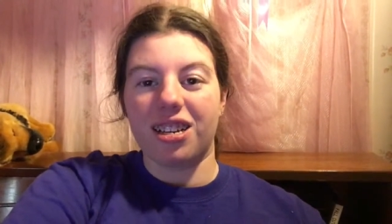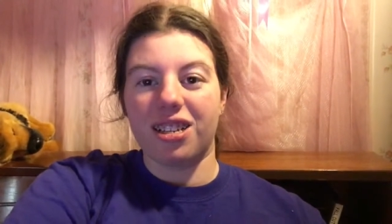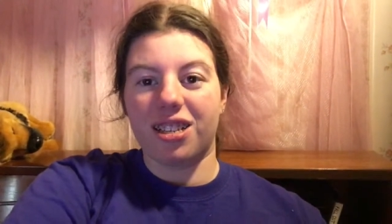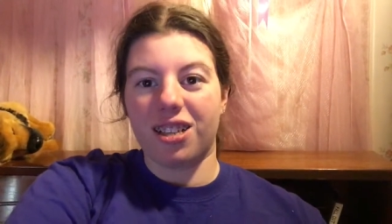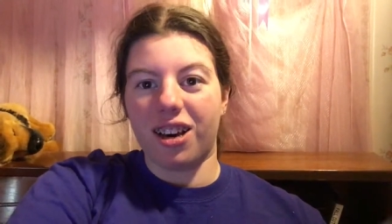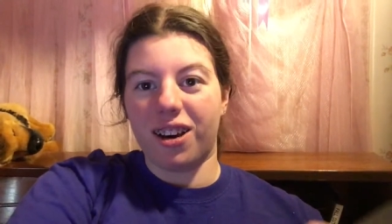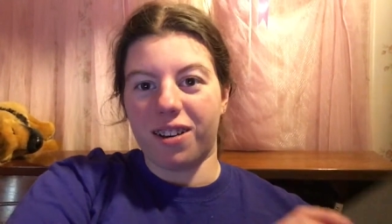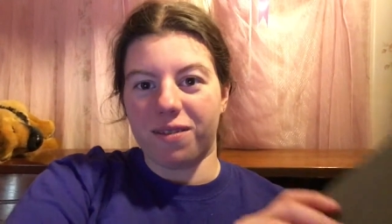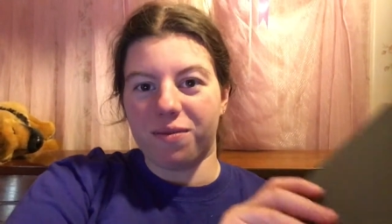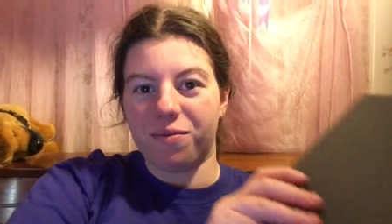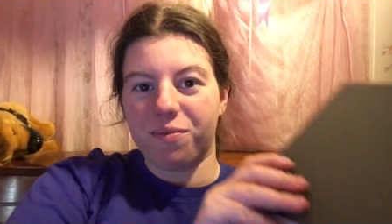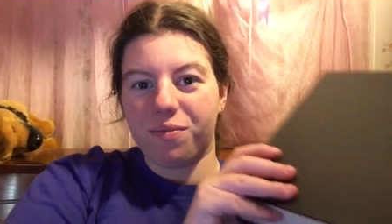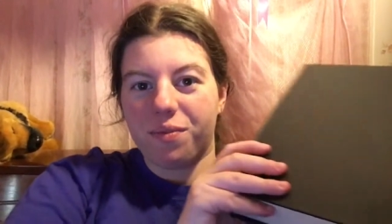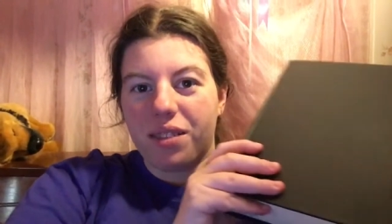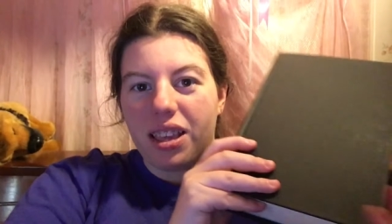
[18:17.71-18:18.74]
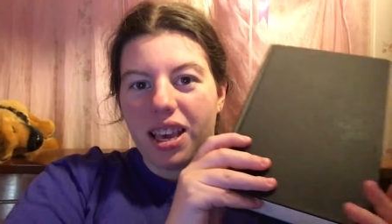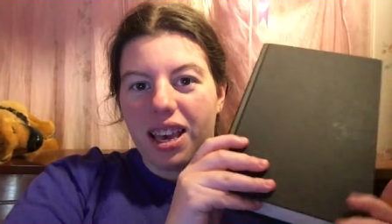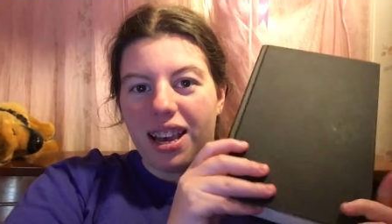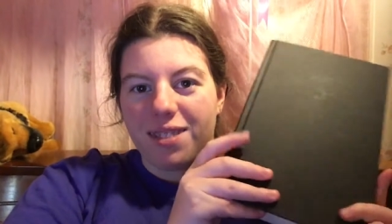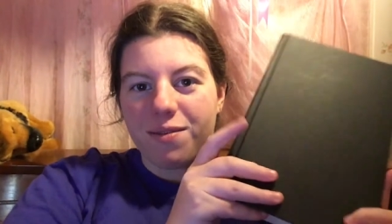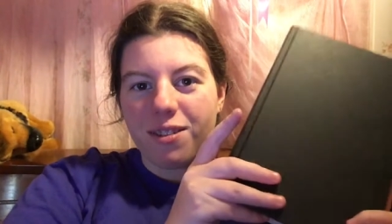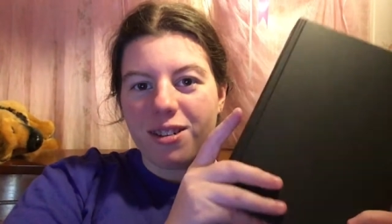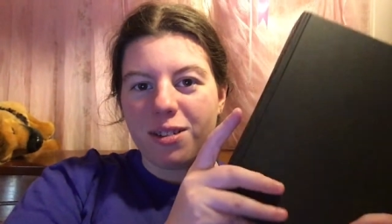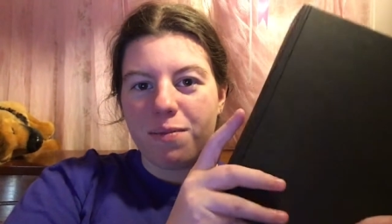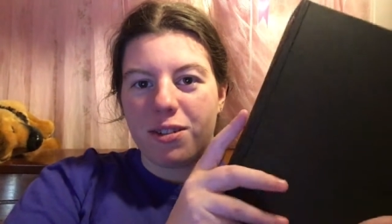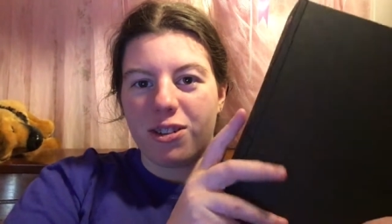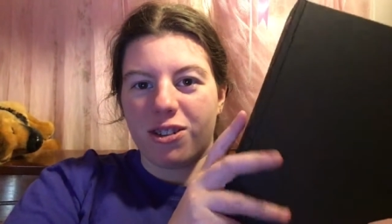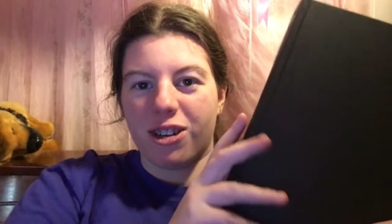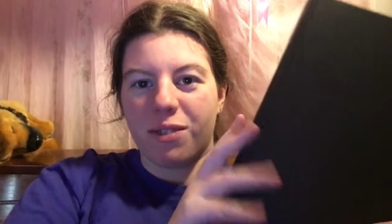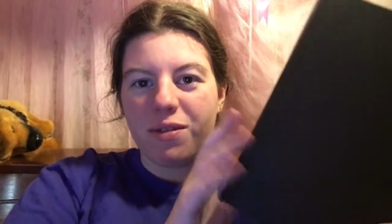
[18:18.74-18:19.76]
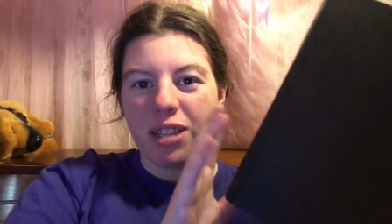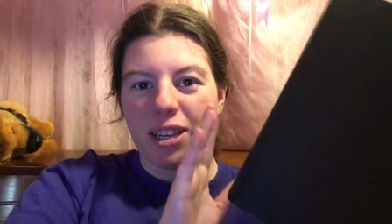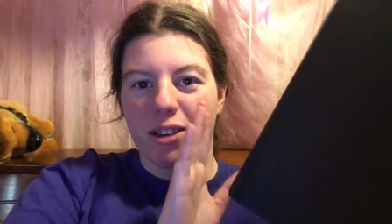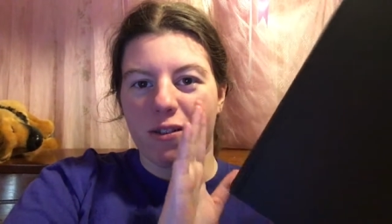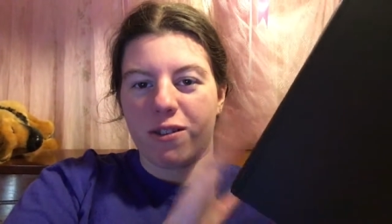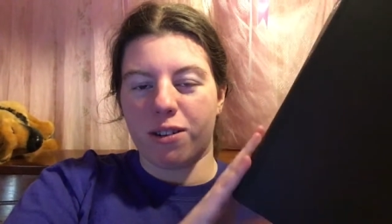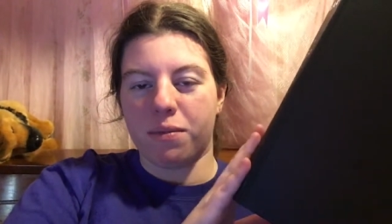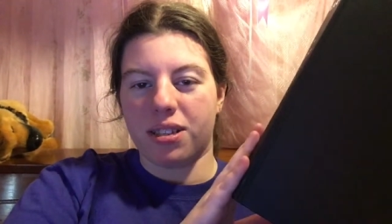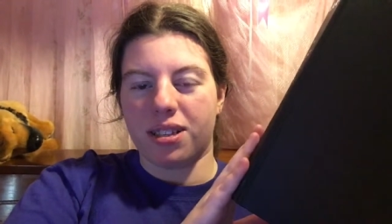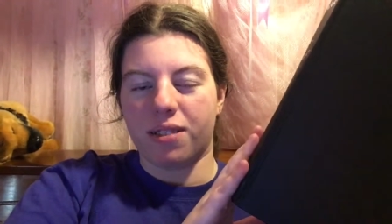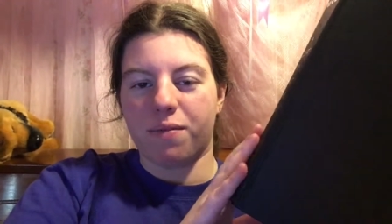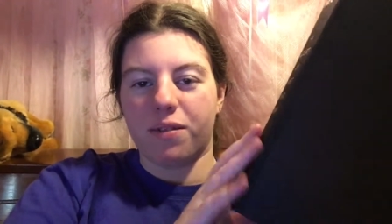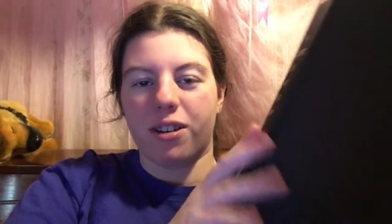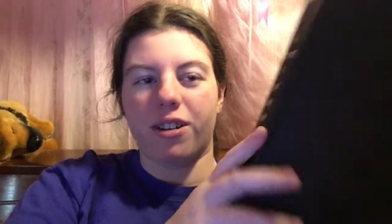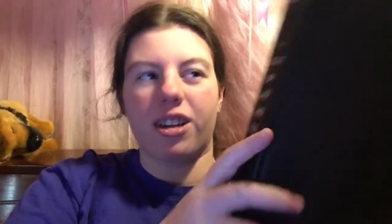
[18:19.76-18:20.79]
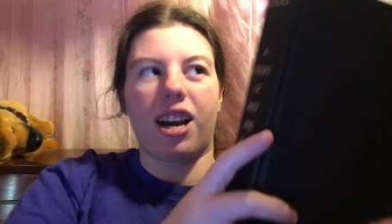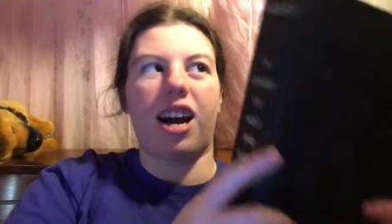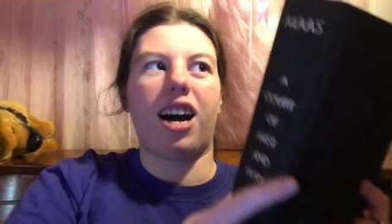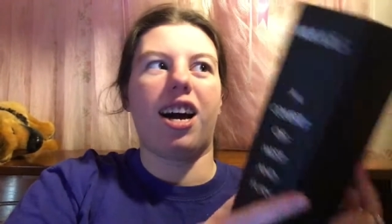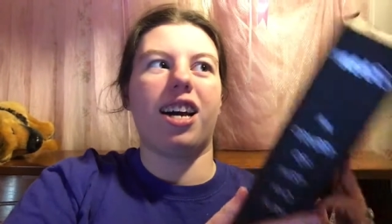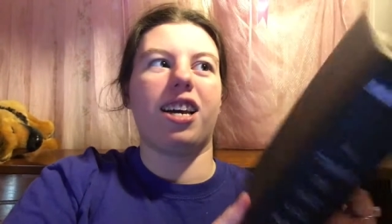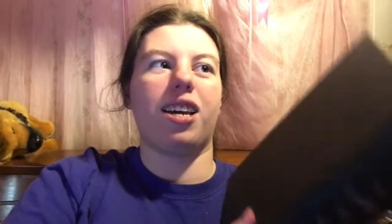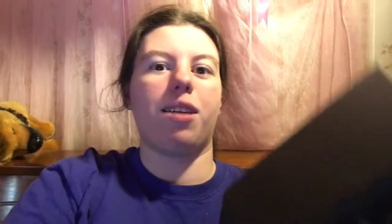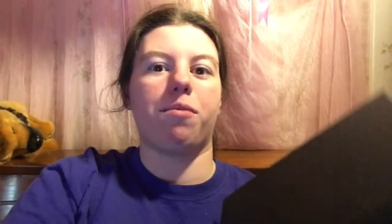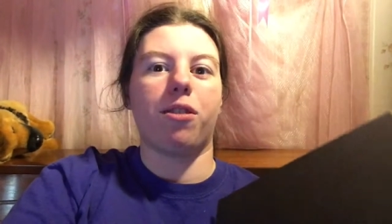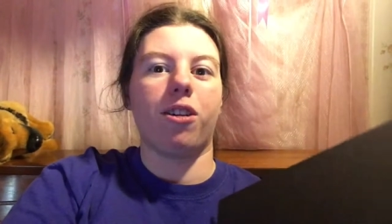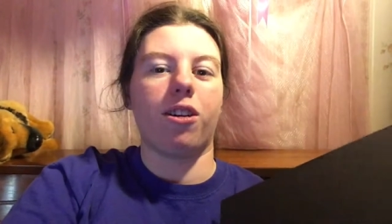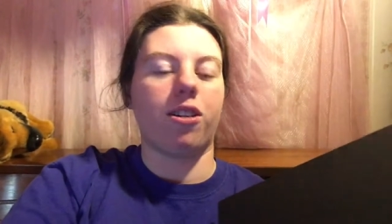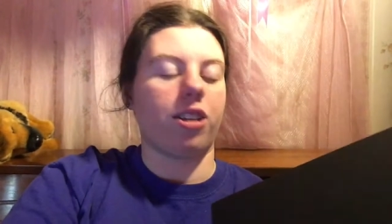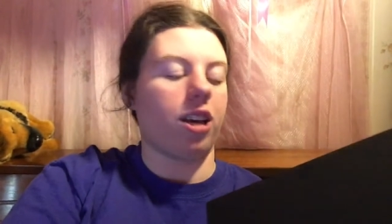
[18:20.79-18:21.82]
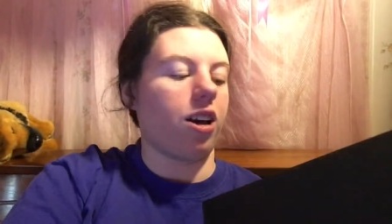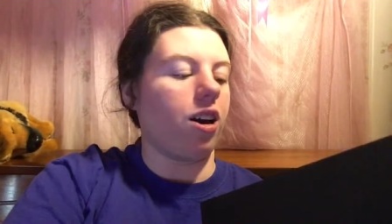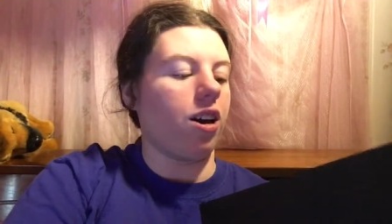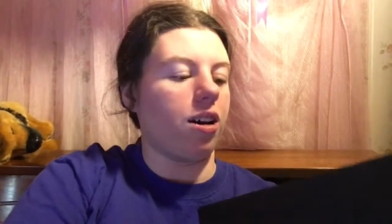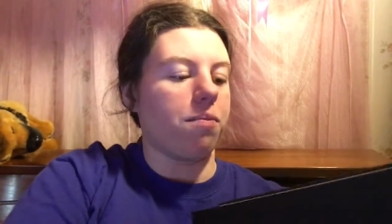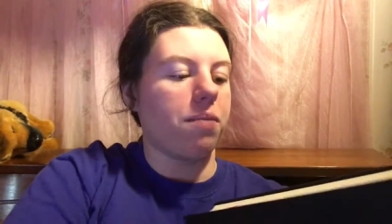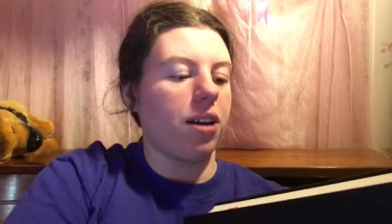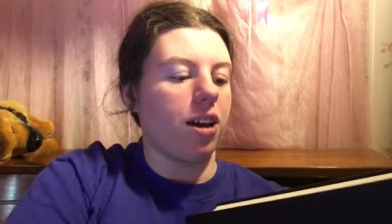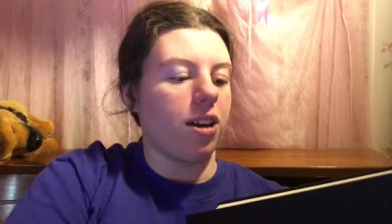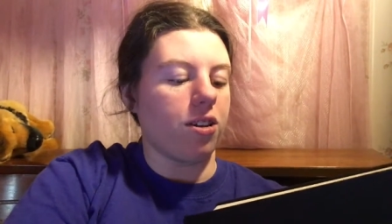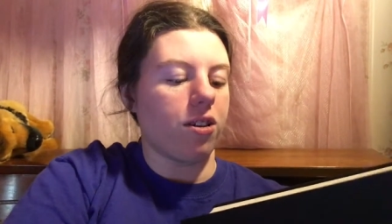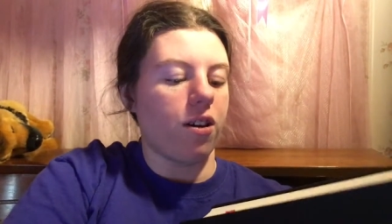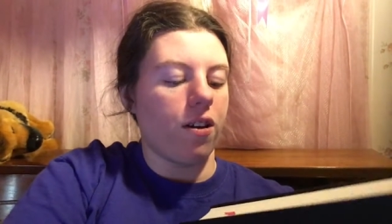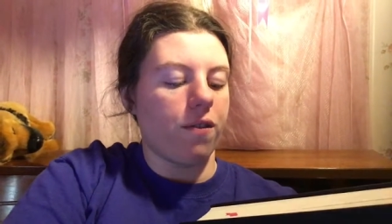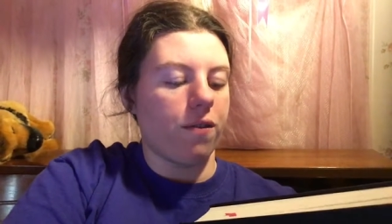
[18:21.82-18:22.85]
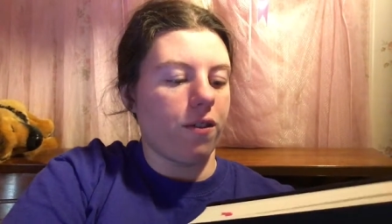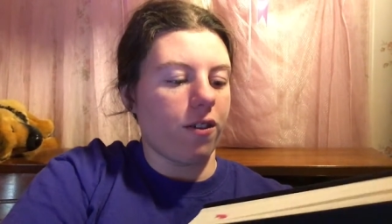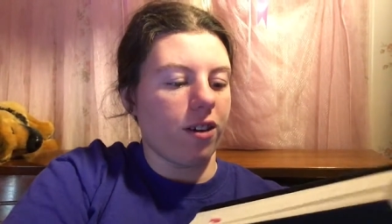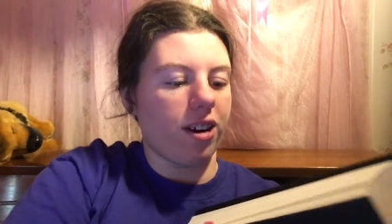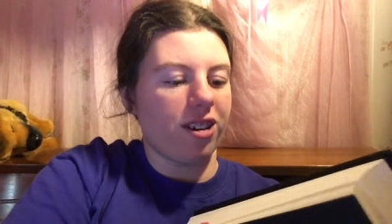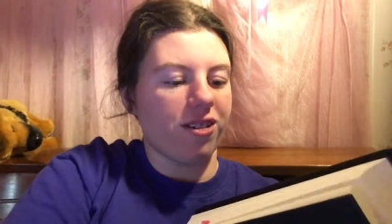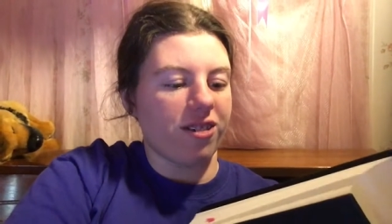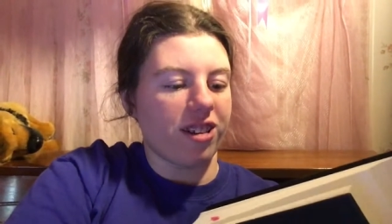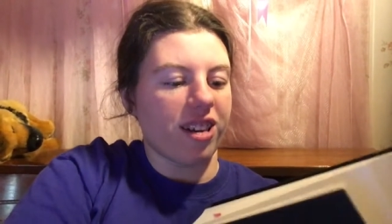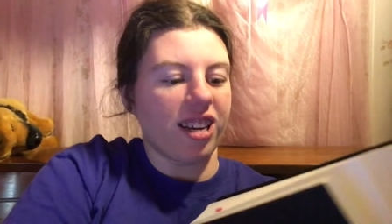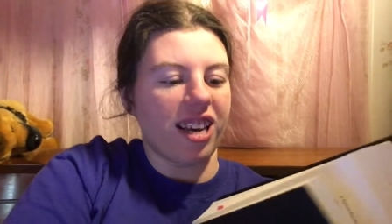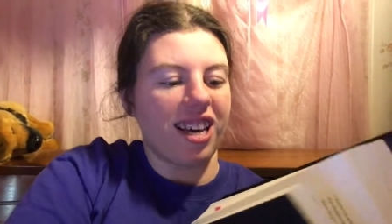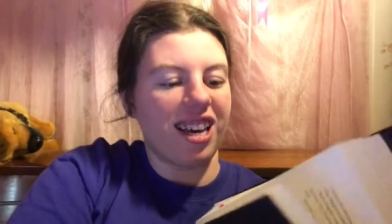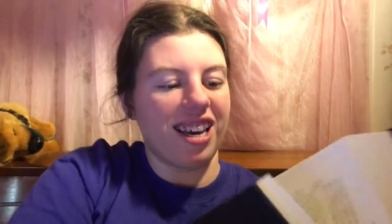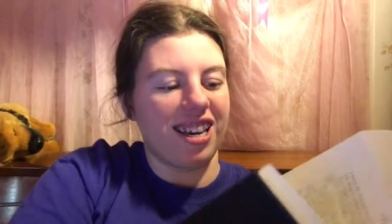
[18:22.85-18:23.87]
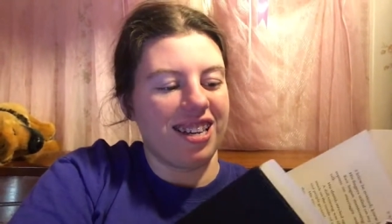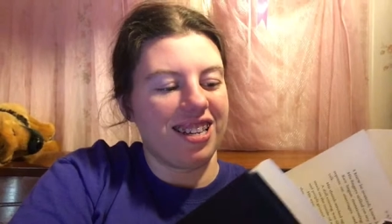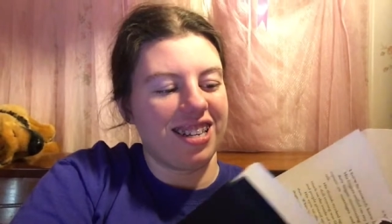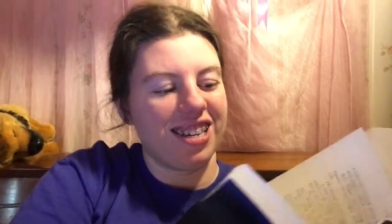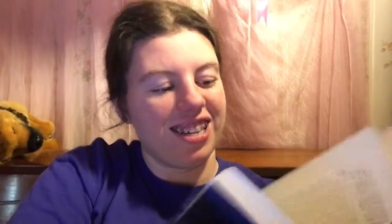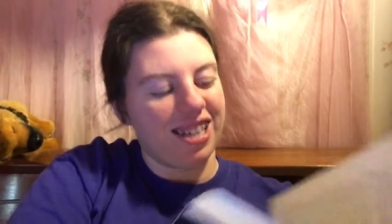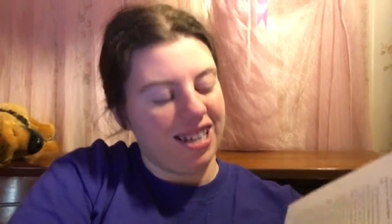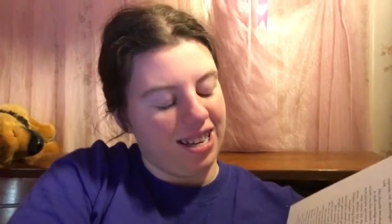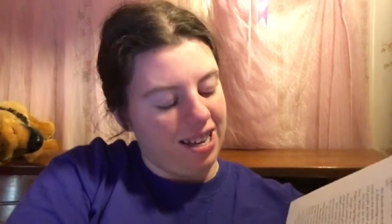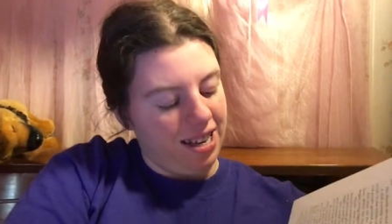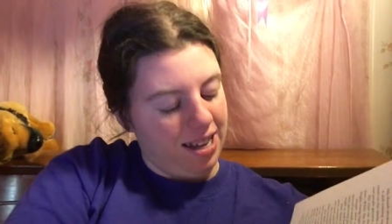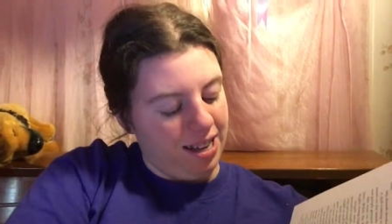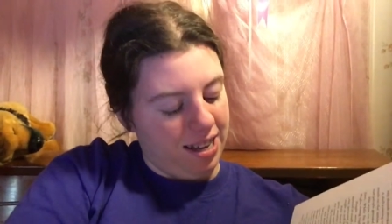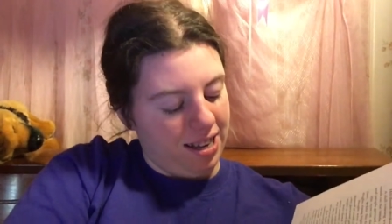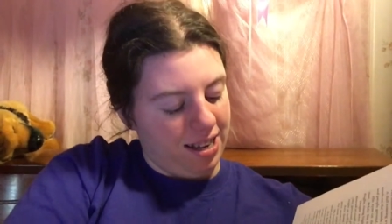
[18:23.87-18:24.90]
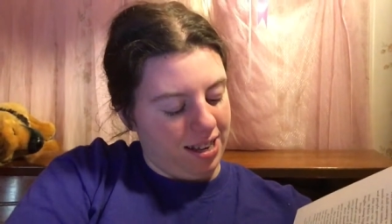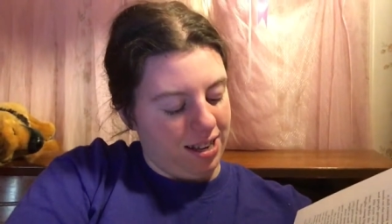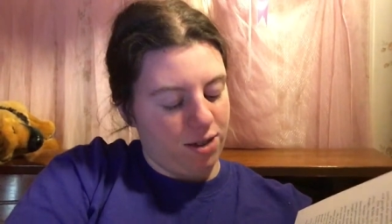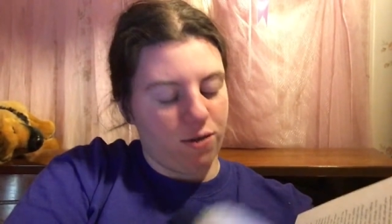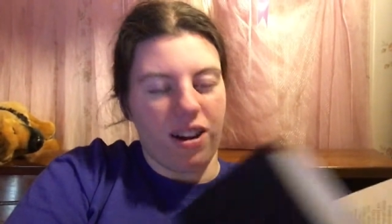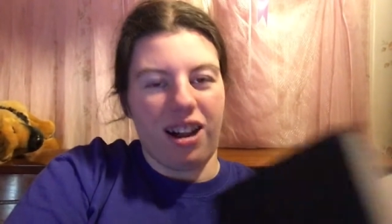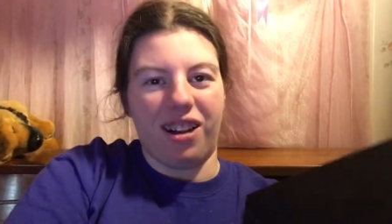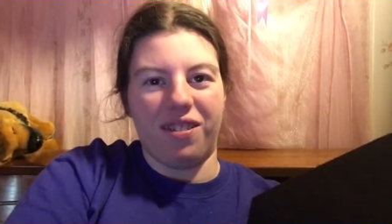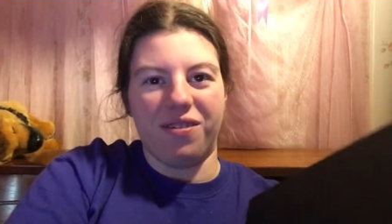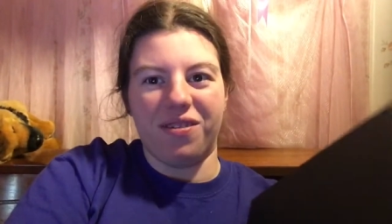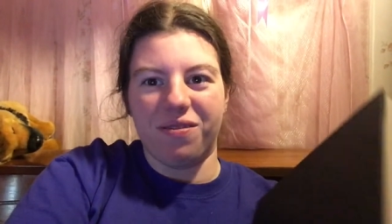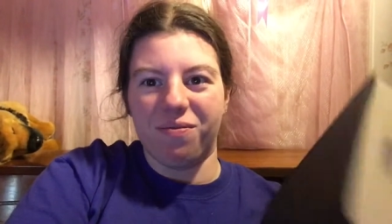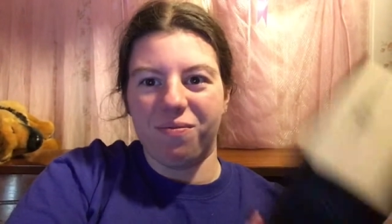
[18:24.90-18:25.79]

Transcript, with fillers: So as far as my journey with A Court of Mist and Fury, I am currently on page 412.